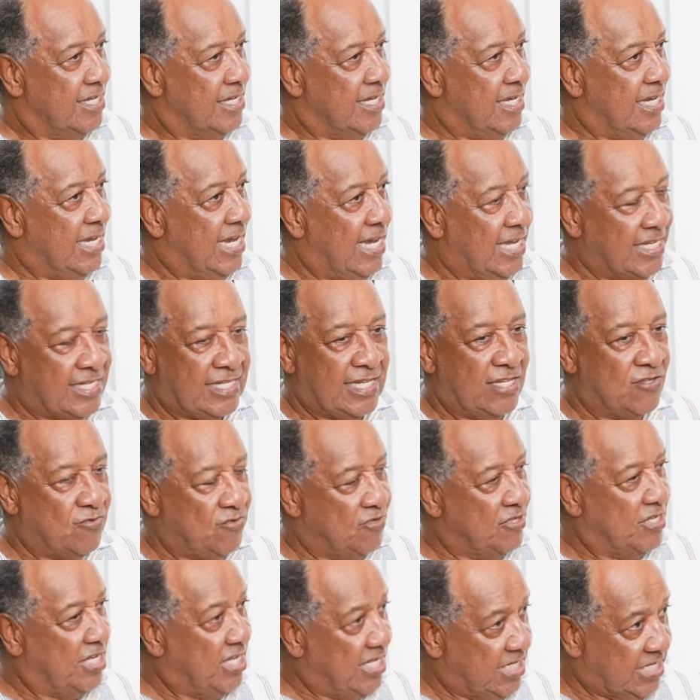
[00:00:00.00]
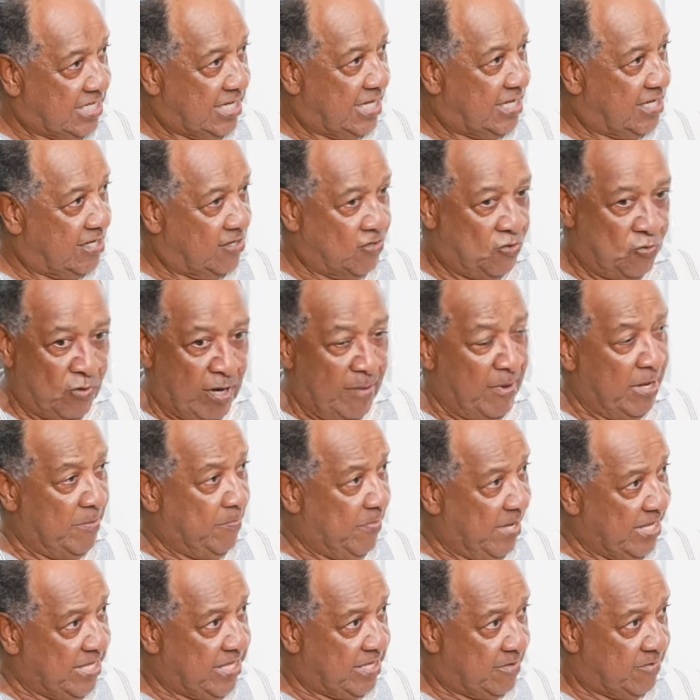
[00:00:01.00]
And I said to you, "Listen, you have a
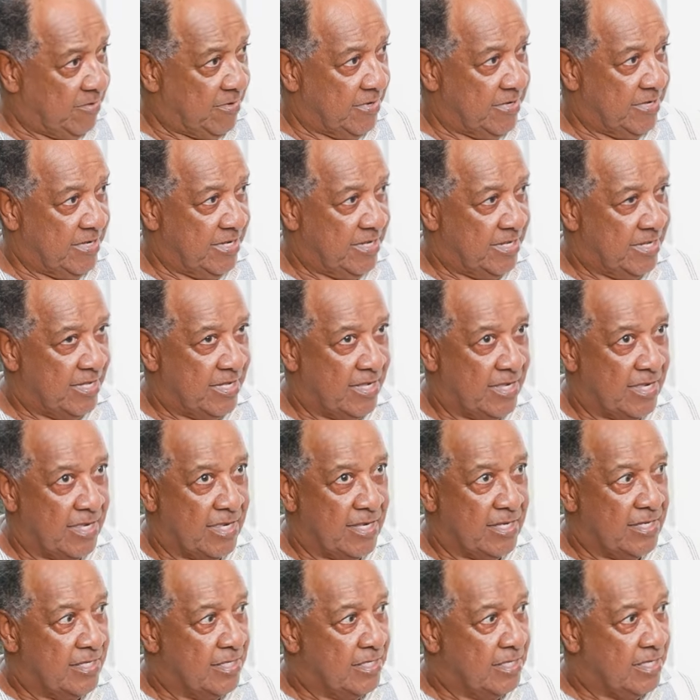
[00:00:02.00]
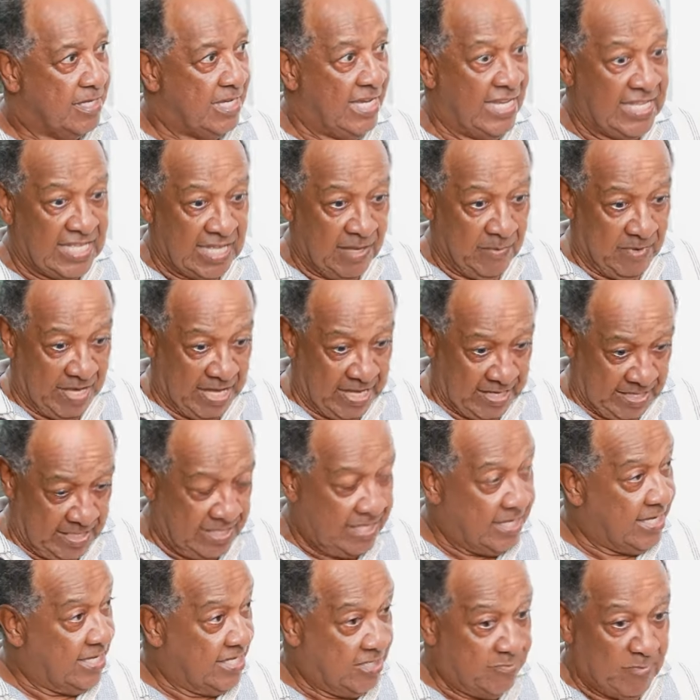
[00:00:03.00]
passport, and the,
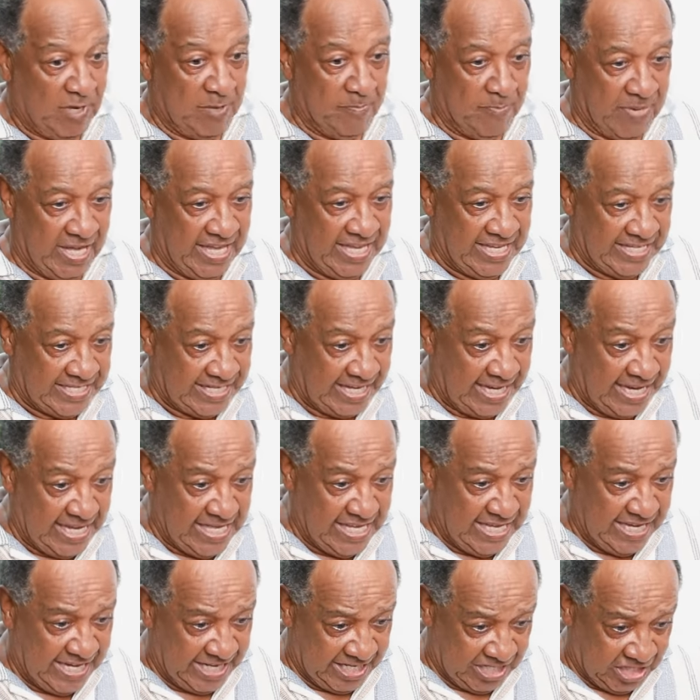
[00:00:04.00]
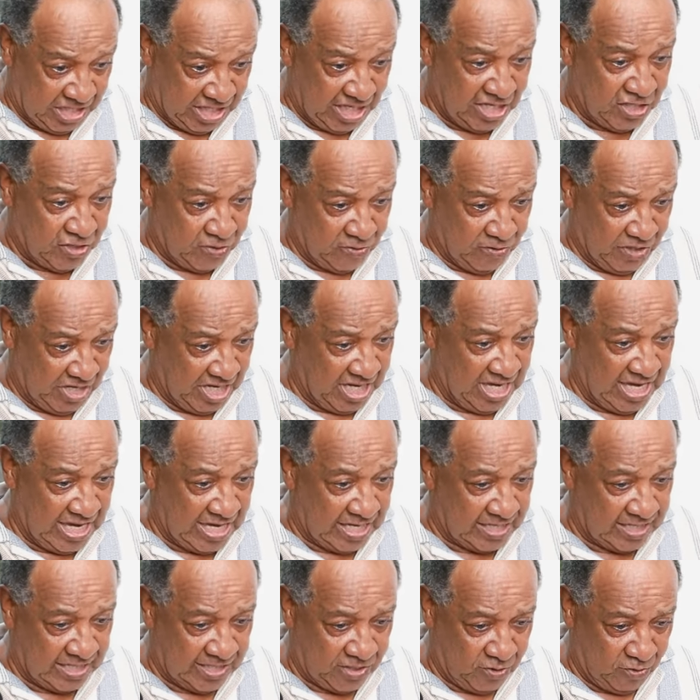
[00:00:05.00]
it's my. It's any restriction here.
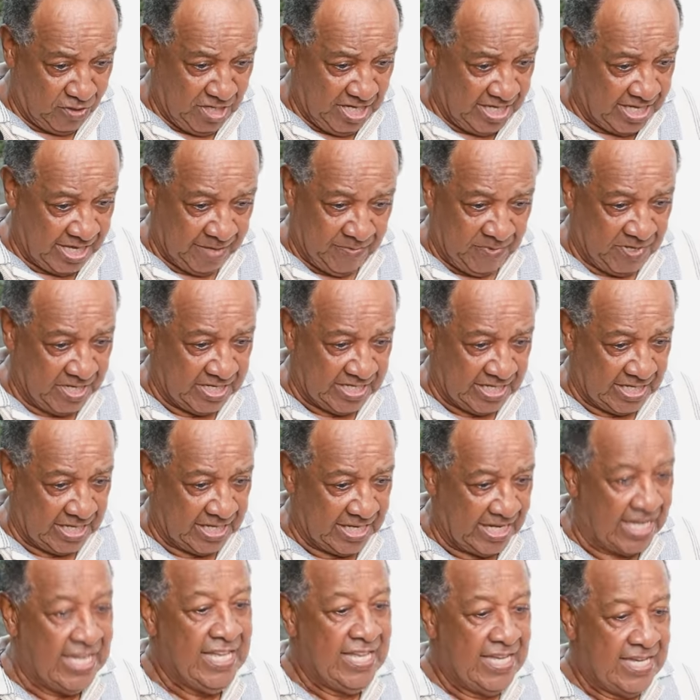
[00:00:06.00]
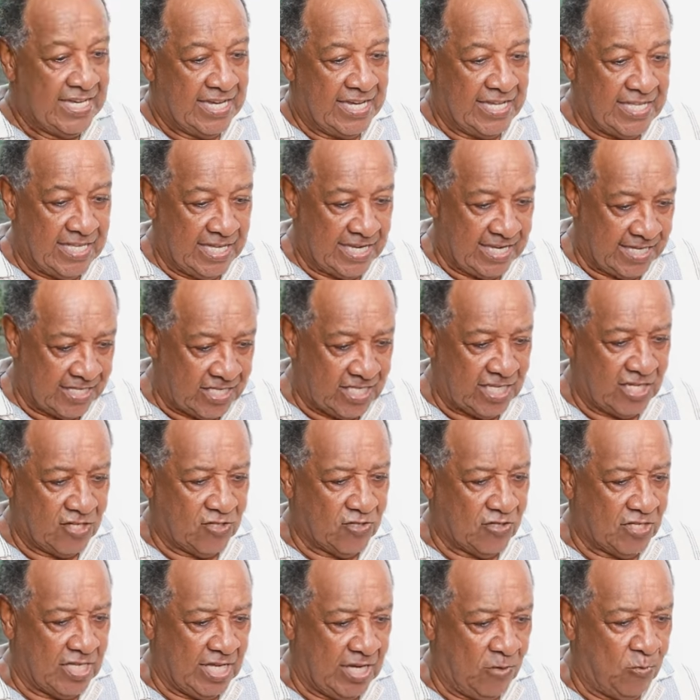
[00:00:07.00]
It's only the visa yes. here. Any
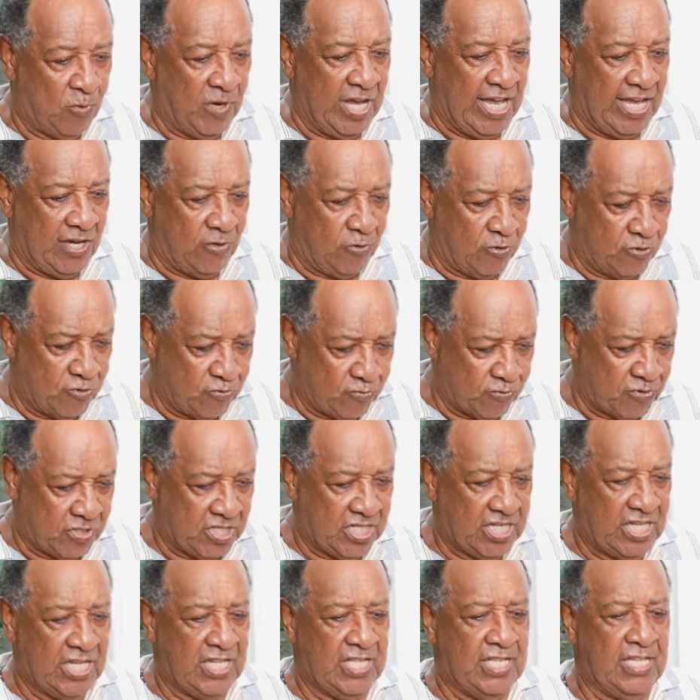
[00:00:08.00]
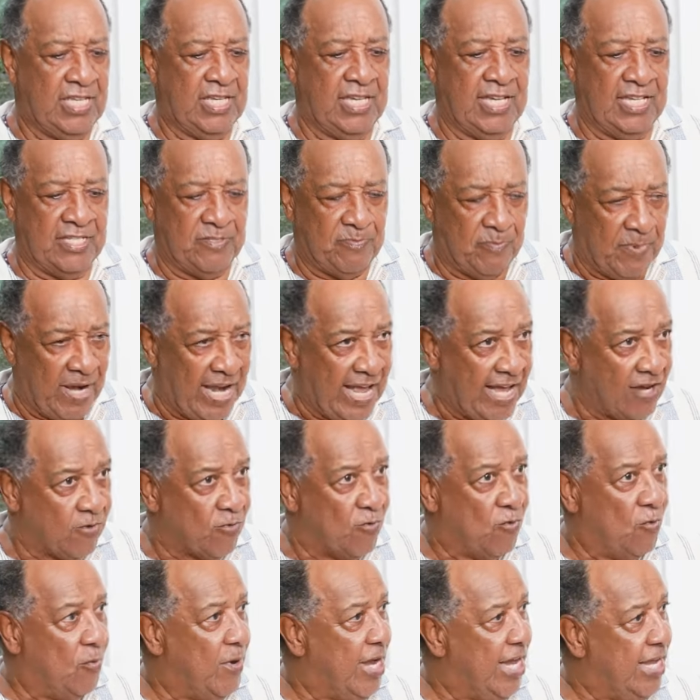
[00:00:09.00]
restriction that where I want to see, see it is black
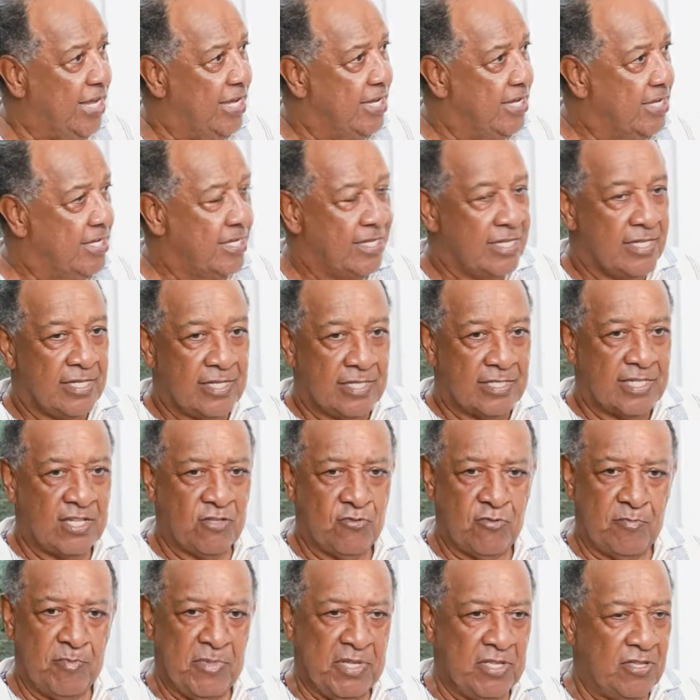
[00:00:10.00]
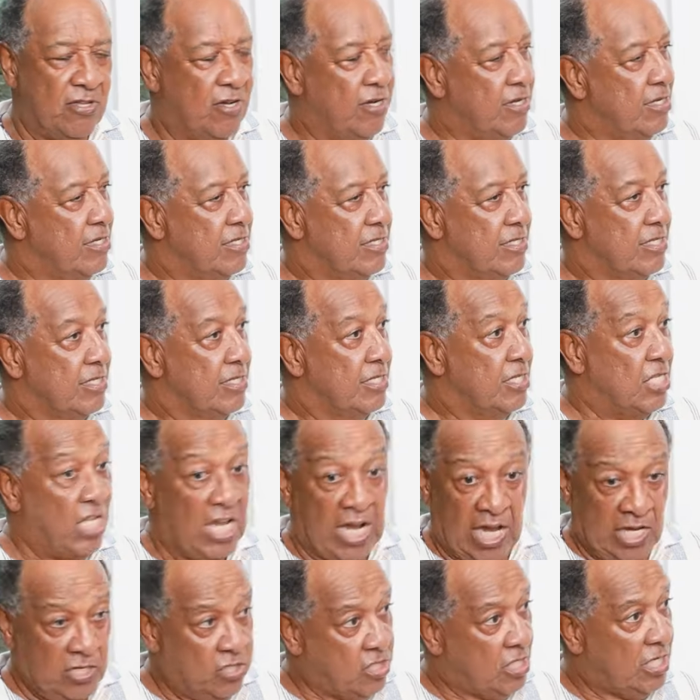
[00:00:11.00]
or white. Yeah. They told me no. And
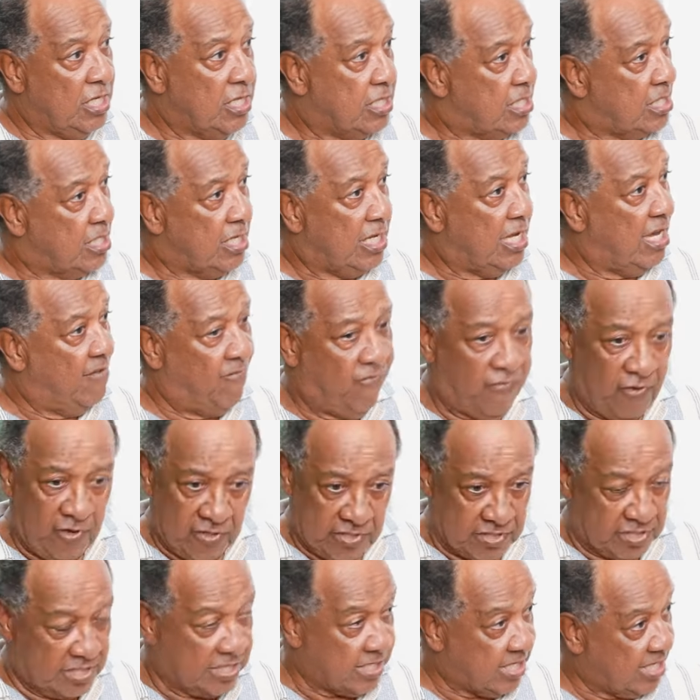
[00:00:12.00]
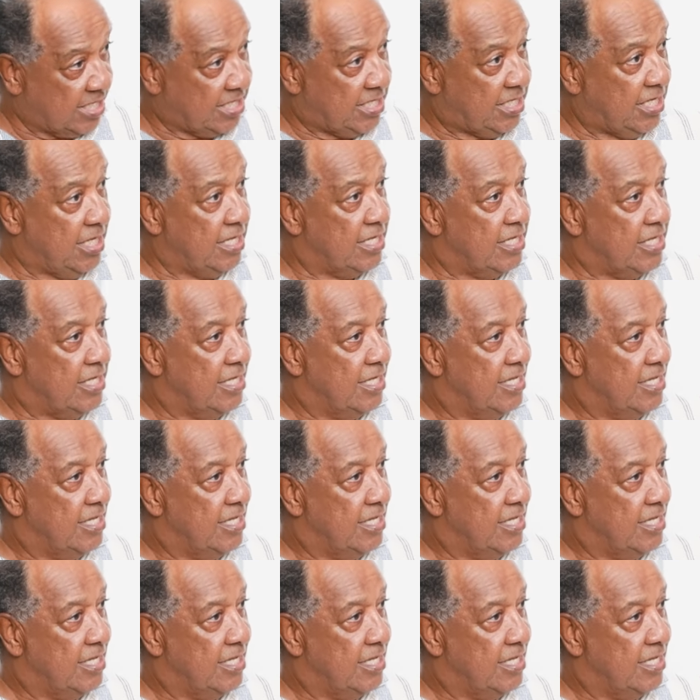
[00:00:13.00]
then I sit, I force, I sit.